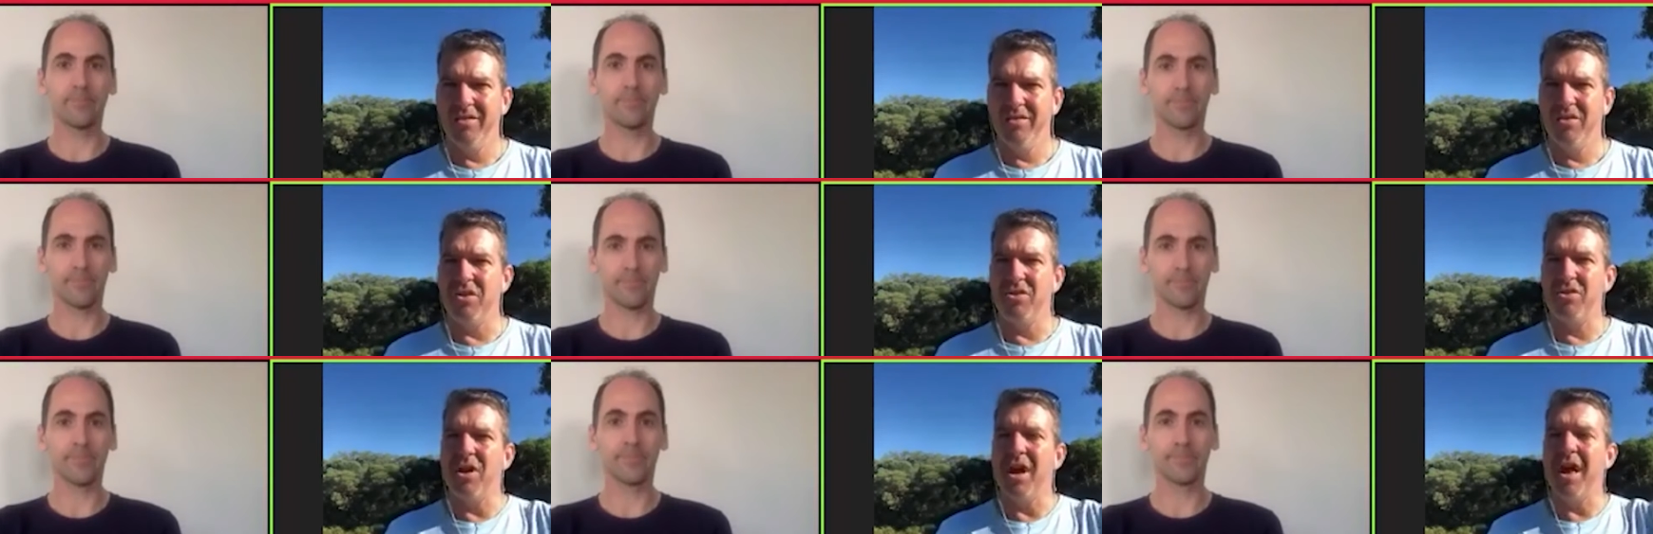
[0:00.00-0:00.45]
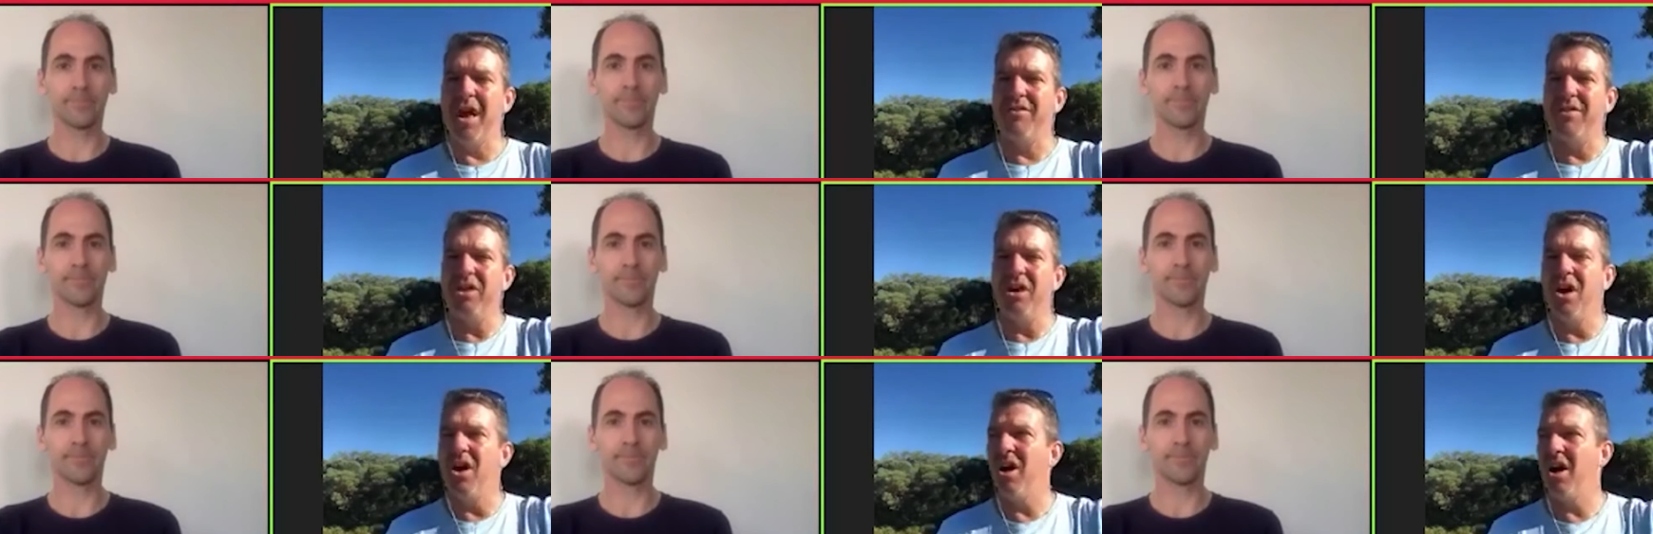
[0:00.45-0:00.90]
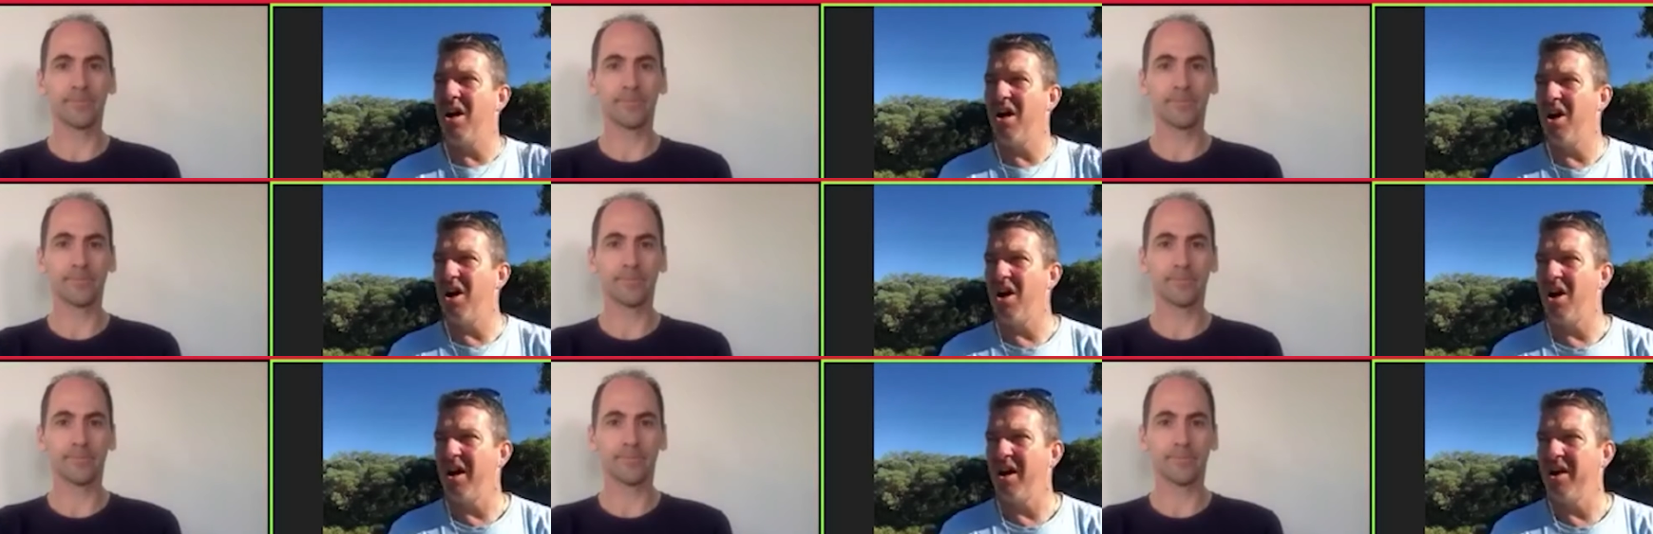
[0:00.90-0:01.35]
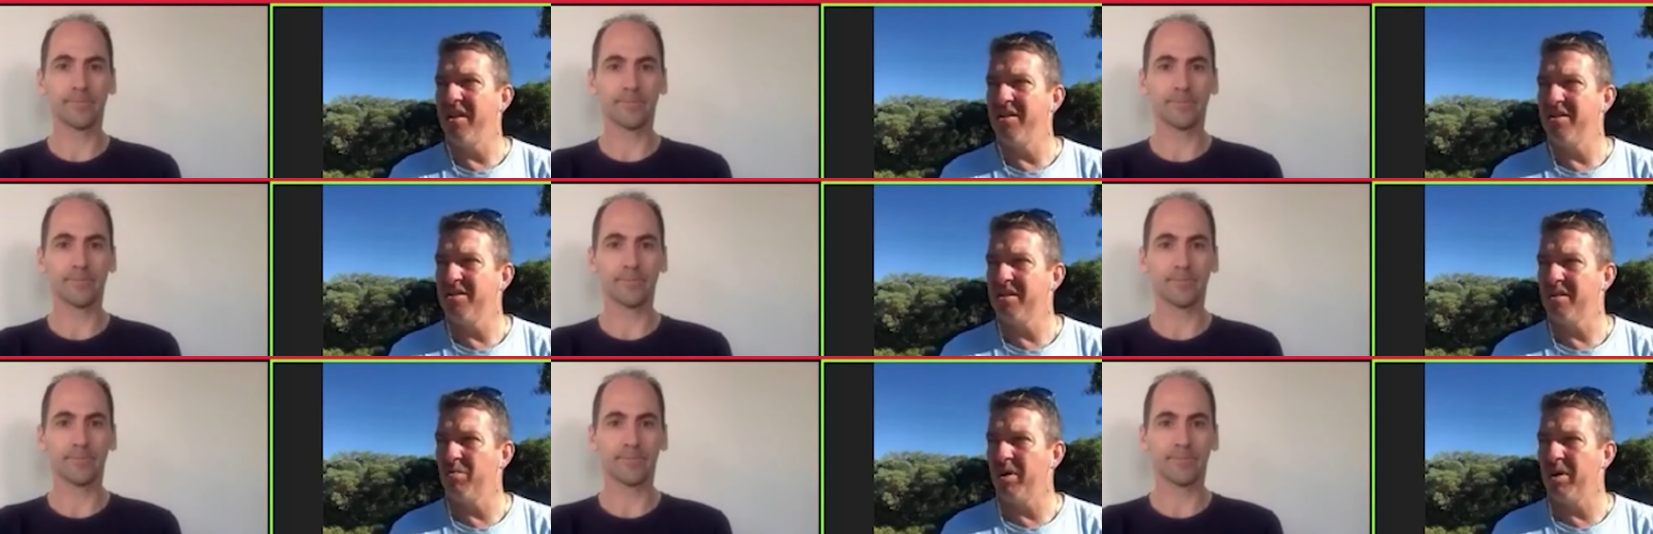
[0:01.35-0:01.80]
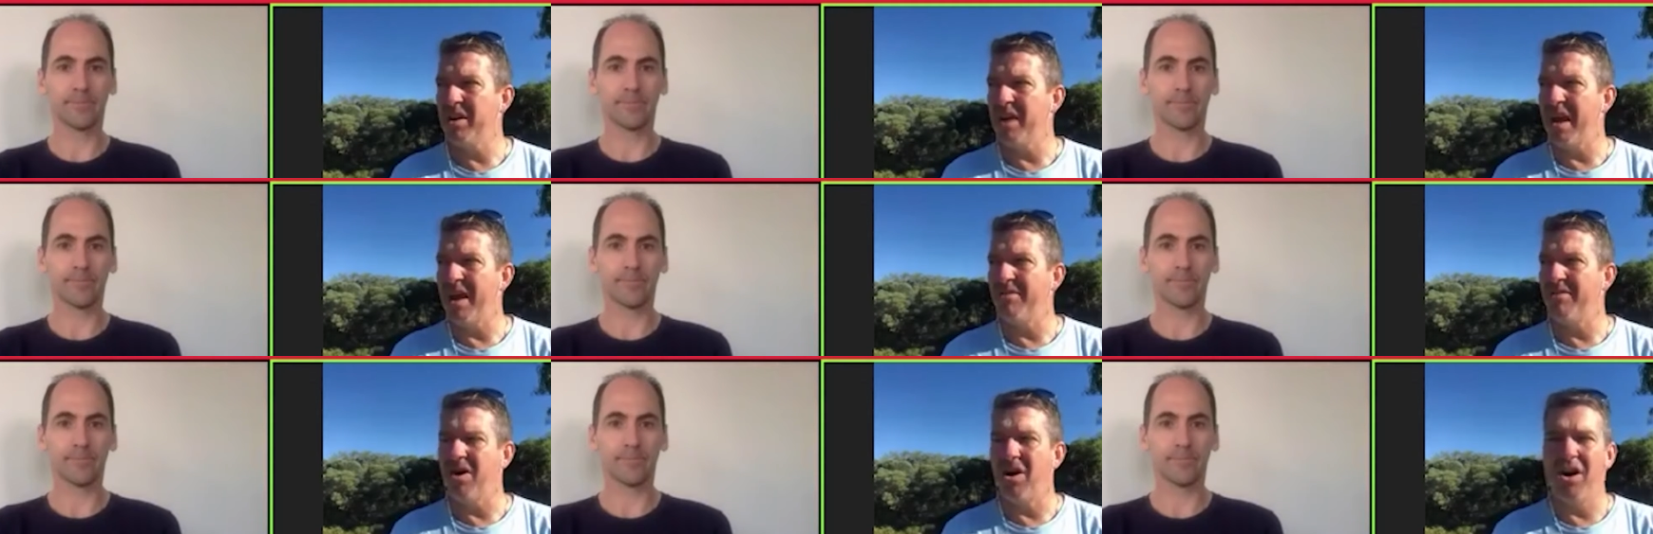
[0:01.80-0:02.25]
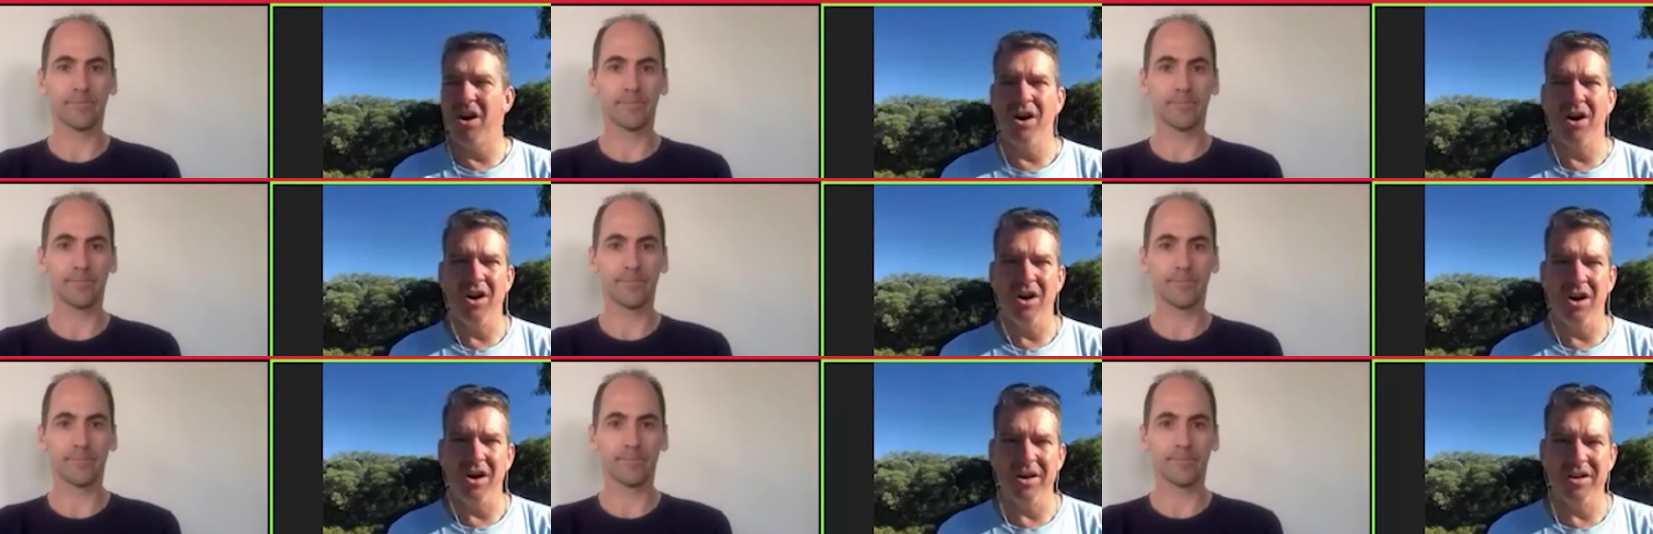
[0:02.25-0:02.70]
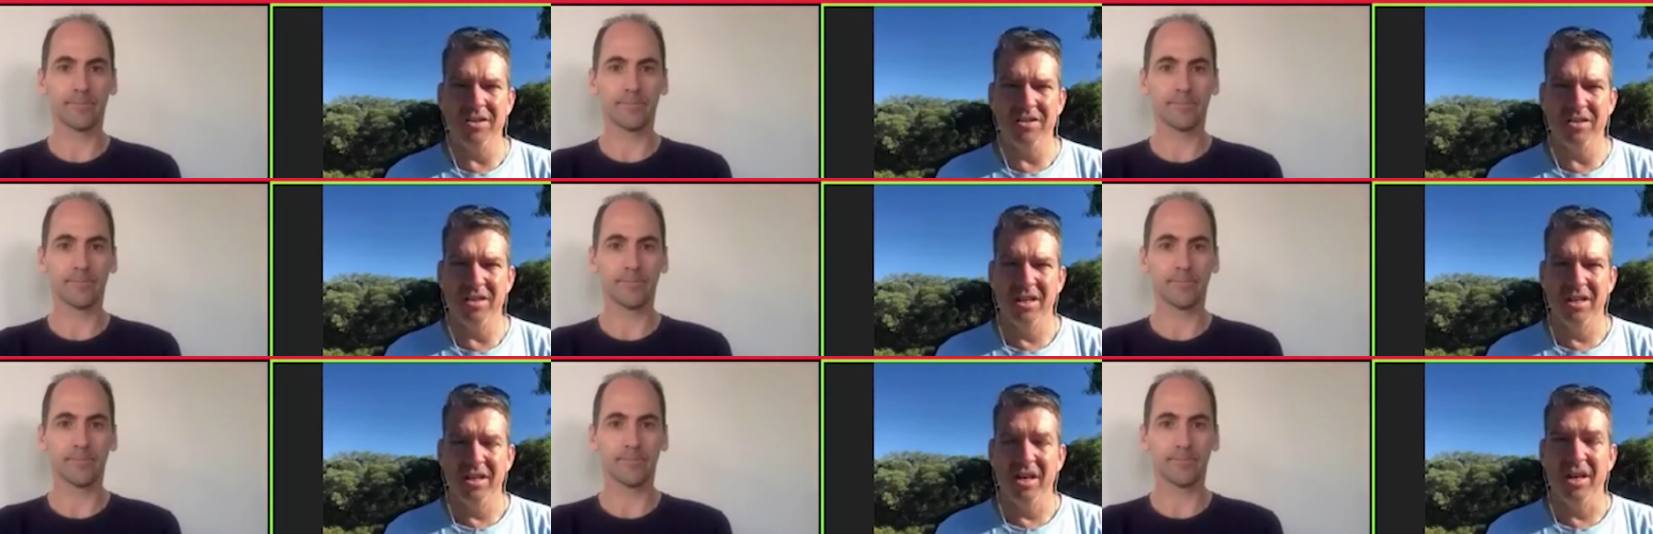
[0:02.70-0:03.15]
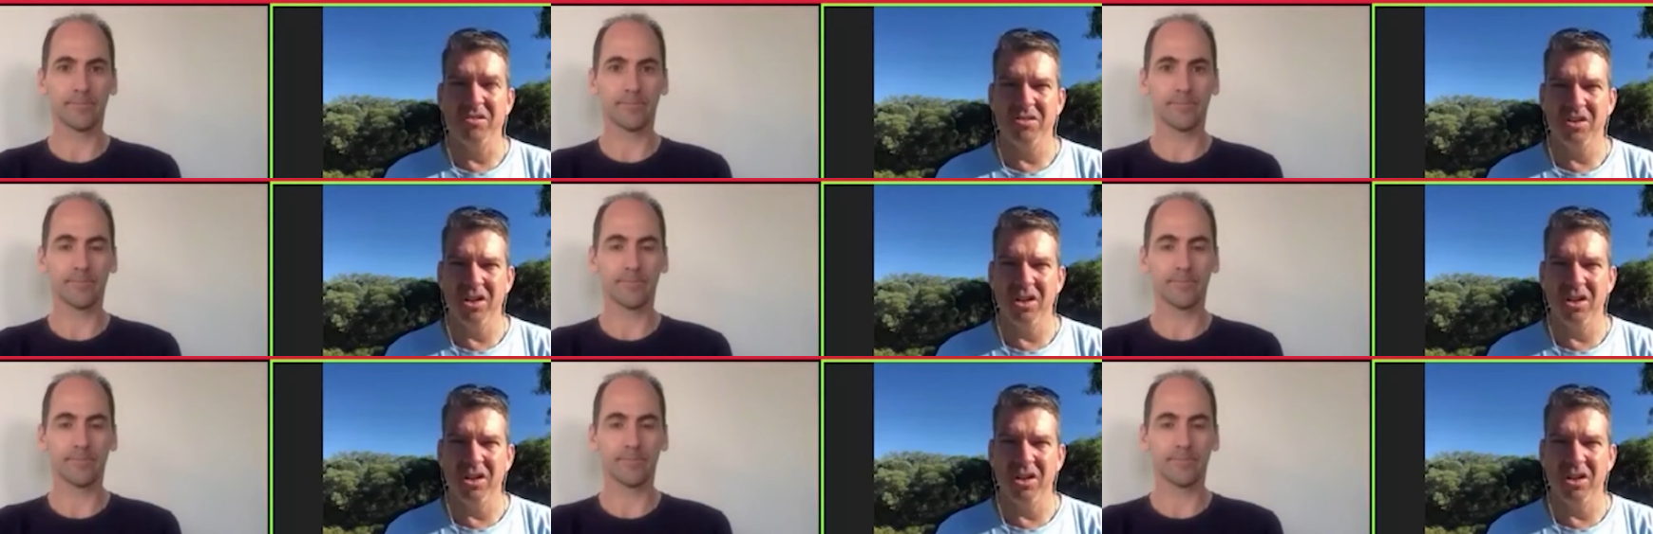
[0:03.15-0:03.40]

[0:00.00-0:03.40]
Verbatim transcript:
Speaker 1: that you're having high highs? And when you have high highs, it's